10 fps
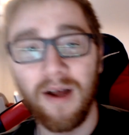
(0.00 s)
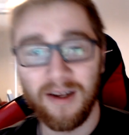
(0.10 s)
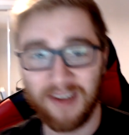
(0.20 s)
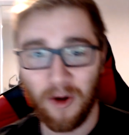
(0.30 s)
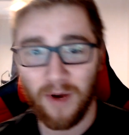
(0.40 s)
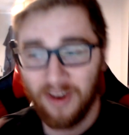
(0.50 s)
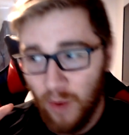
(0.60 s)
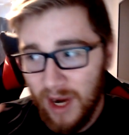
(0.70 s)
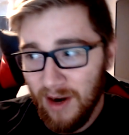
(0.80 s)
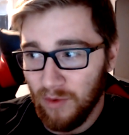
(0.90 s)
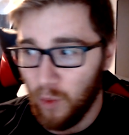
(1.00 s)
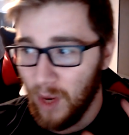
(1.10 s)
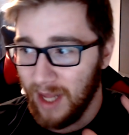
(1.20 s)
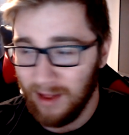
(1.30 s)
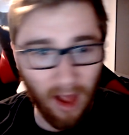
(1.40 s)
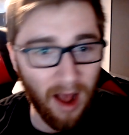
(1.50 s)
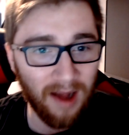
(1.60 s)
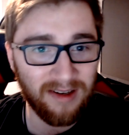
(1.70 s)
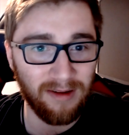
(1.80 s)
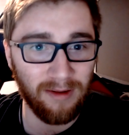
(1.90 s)
So it's a weird
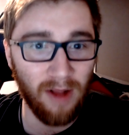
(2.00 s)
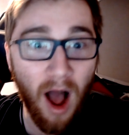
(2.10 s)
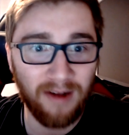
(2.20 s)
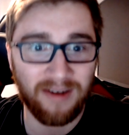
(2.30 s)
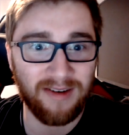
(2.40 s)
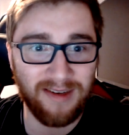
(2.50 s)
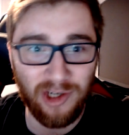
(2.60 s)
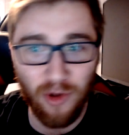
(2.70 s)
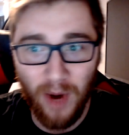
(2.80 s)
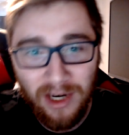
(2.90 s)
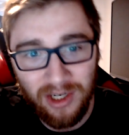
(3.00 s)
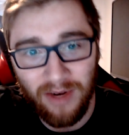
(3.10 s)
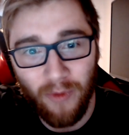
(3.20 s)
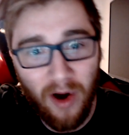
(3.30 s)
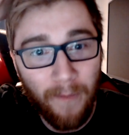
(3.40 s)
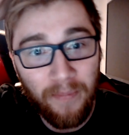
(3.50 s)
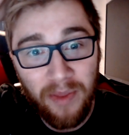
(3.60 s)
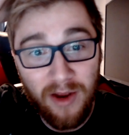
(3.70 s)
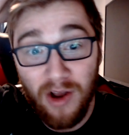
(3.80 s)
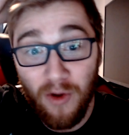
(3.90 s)
win-loss-loss situation where
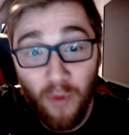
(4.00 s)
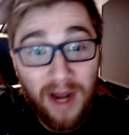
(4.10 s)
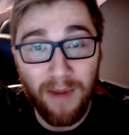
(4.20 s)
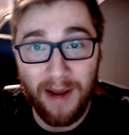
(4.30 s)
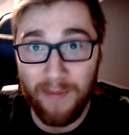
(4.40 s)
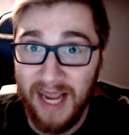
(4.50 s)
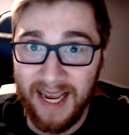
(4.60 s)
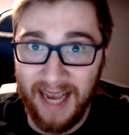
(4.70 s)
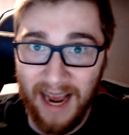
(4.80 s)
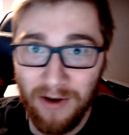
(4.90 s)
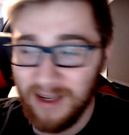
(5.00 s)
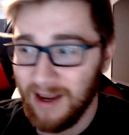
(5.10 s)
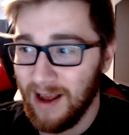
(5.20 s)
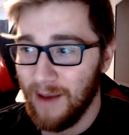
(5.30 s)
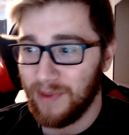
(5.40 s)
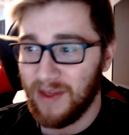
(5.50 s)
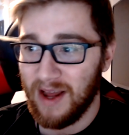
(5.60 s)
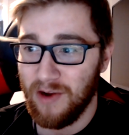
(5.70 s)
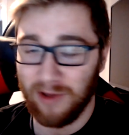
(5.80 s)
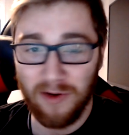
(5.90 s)
you can win by peeking out, but
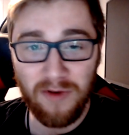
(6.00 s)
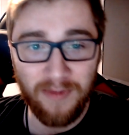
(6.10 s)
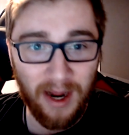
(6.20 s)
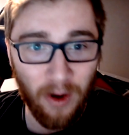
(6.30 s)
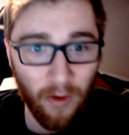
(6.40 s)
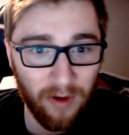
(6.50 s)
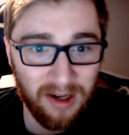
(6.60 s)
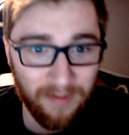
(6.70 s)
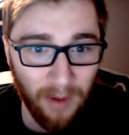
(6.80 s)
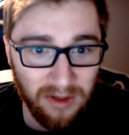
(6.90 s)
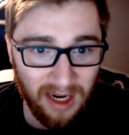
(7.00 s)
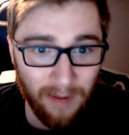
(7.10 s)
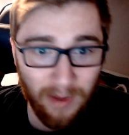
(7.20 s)
then you lose by overexposing.